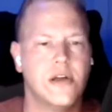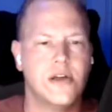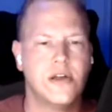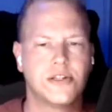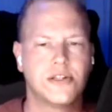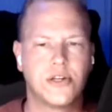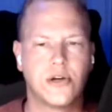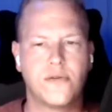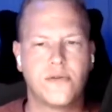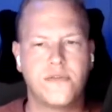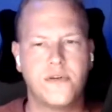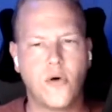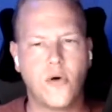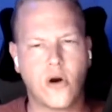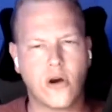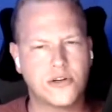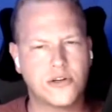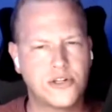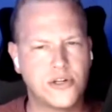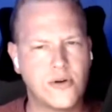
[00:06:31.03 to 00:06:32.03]
So if you
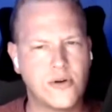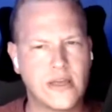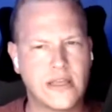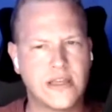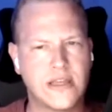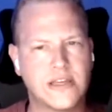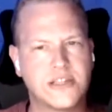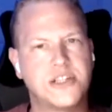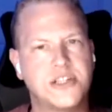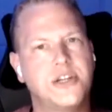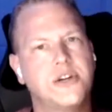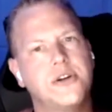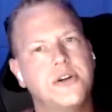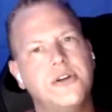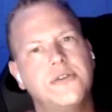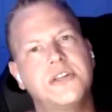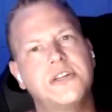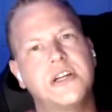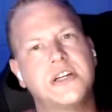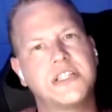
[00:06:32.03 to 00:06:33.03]
are doing this and you're
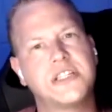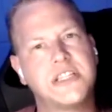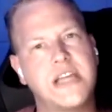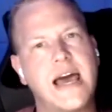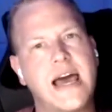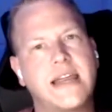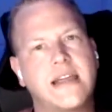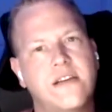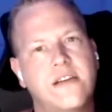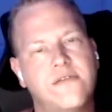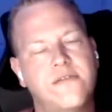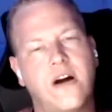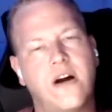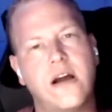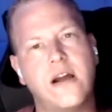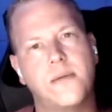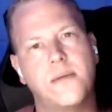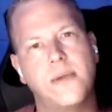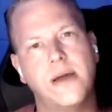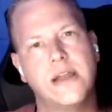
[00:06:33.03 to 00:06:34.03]
using a static
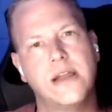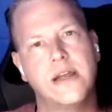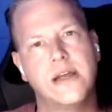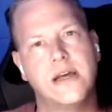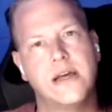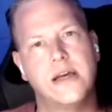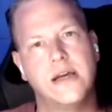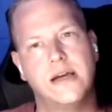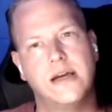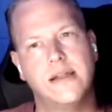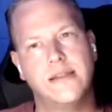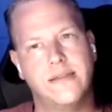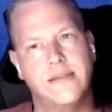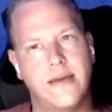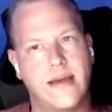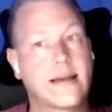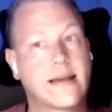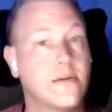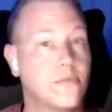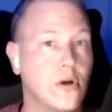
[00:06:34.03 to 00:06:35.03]
environment,
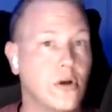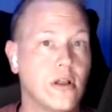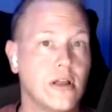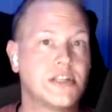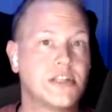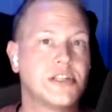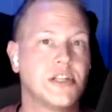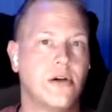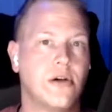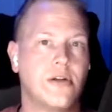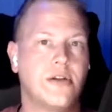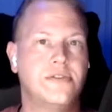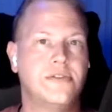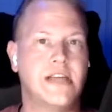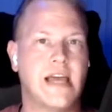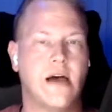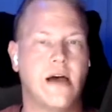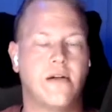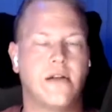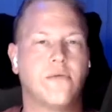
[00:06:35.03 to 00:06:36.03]
that can really slow you
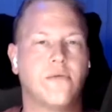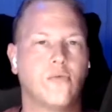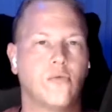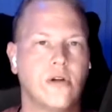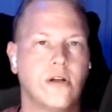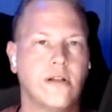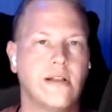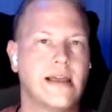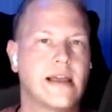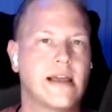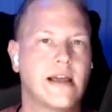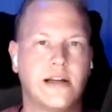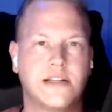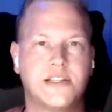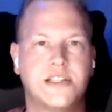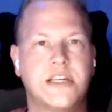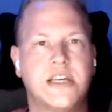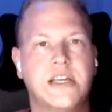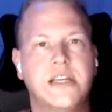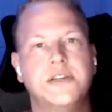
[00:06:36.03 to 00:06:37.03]
down. It really
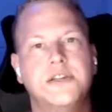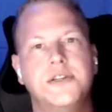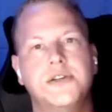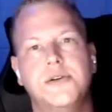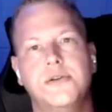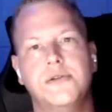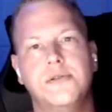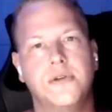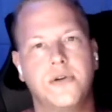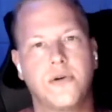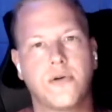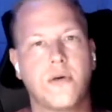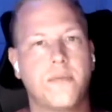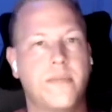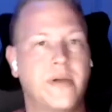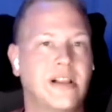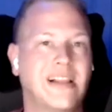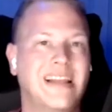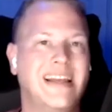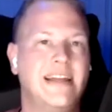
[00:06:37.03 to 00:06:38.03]
cuts into your
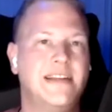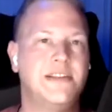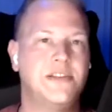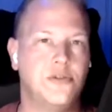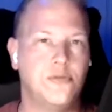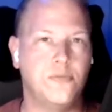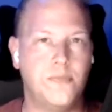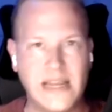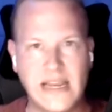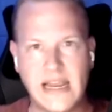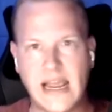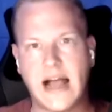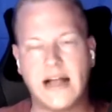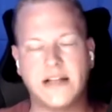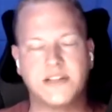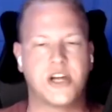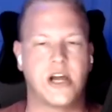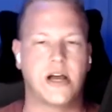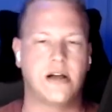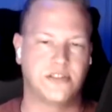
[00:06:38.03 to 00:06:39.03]
ability to be
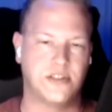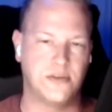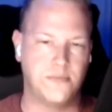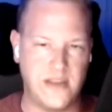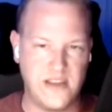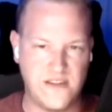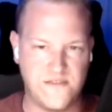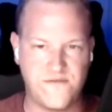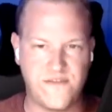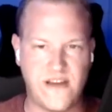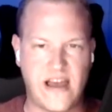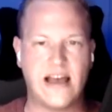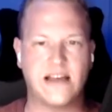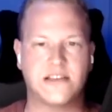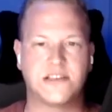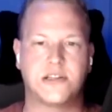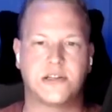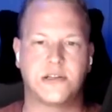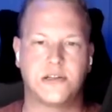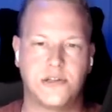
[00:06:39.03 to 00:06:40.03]
agile, to be
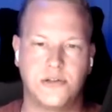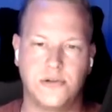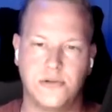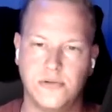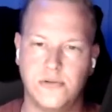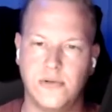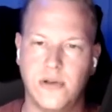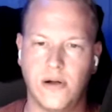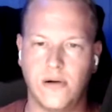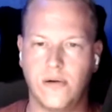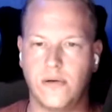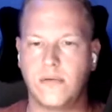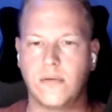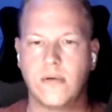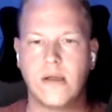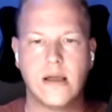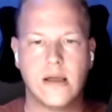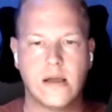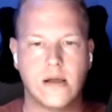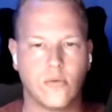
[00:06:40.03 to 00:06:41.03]
fast, to,
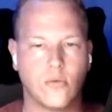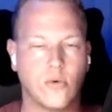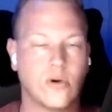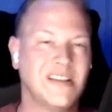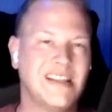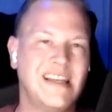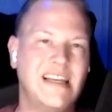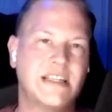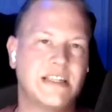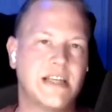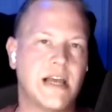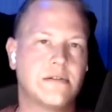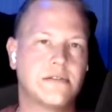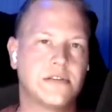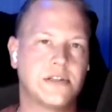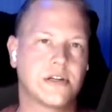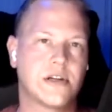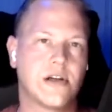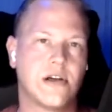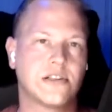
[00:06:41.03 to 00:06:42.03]
release out
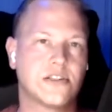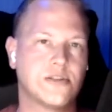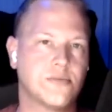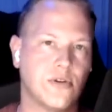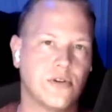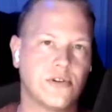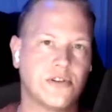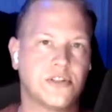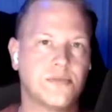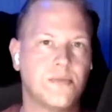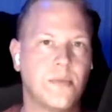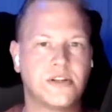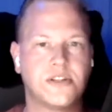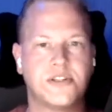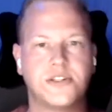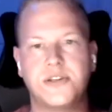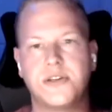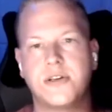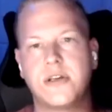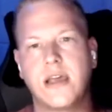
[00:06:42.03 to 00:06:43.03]
to the customers as much
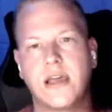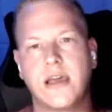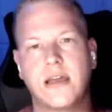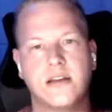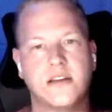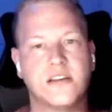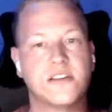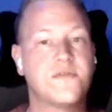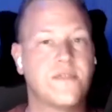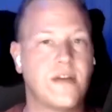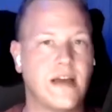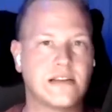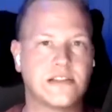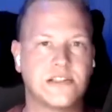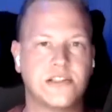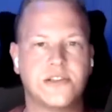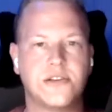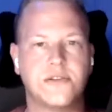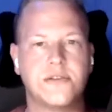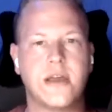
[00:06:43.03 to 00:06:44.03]
as you can and as fast
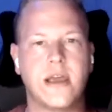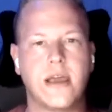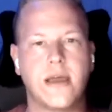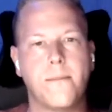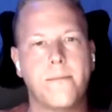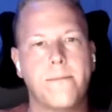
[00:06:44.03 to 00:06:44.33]
as you can.